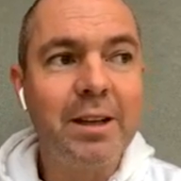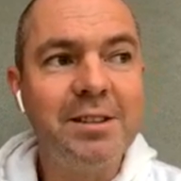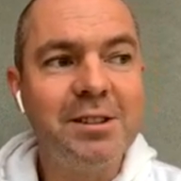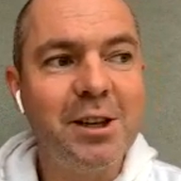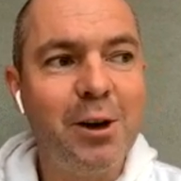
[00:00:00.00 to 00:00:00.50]

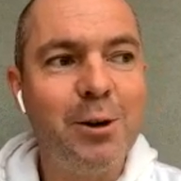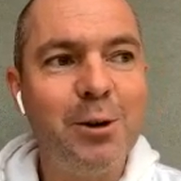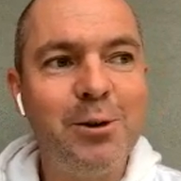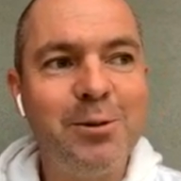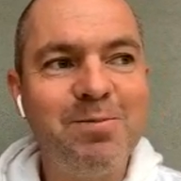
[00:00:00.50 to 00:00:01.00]

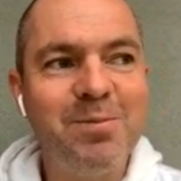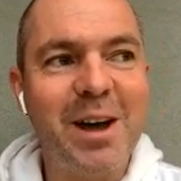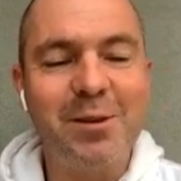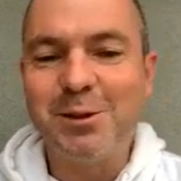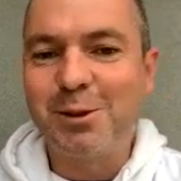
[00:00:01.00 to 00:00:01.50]
So
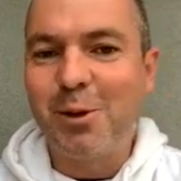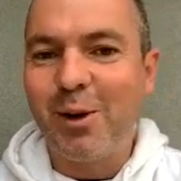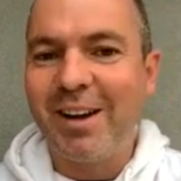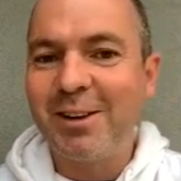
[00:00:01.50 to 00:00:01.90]
that was quite